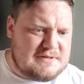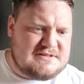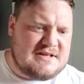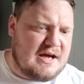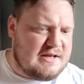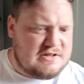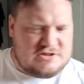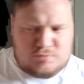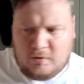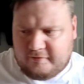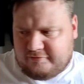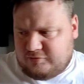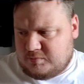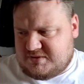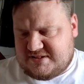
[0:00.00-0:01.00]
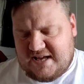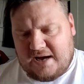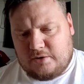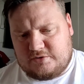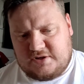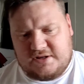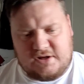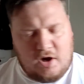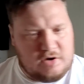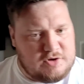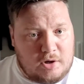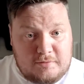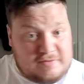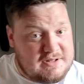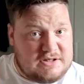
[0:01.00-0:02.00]
have been saying there's one from Saudi. I
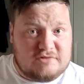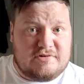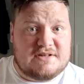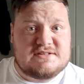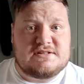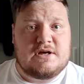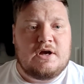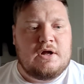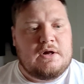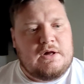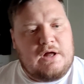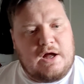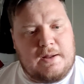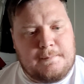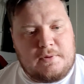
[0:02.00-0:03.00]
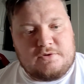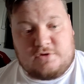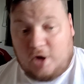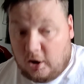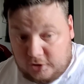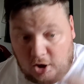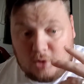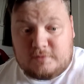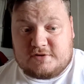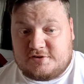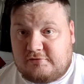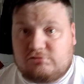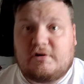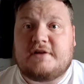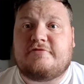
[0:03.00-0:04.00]
don't think there is. I know
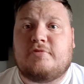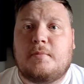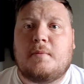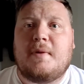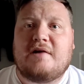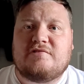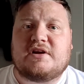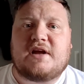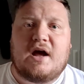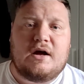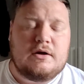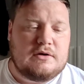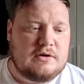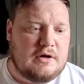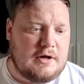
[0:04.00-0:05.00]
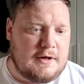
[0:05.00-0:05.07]
there's 3 from America.